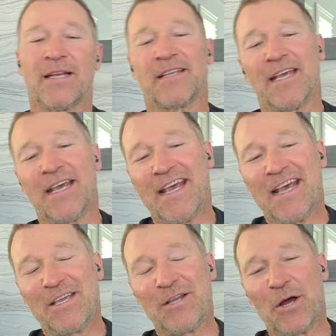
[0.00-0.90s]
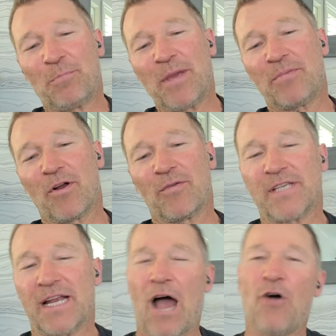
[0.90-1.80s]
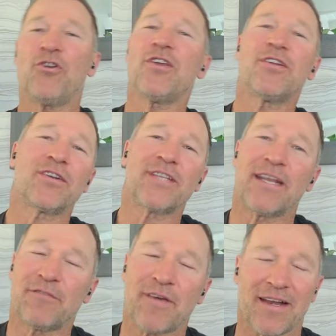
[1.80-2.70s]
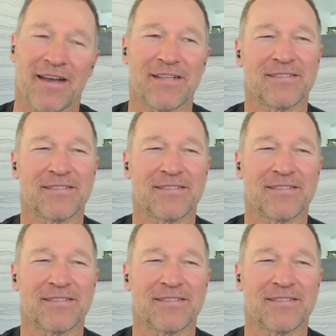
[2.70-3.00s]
And you know, people always say, "How do you not get fat?"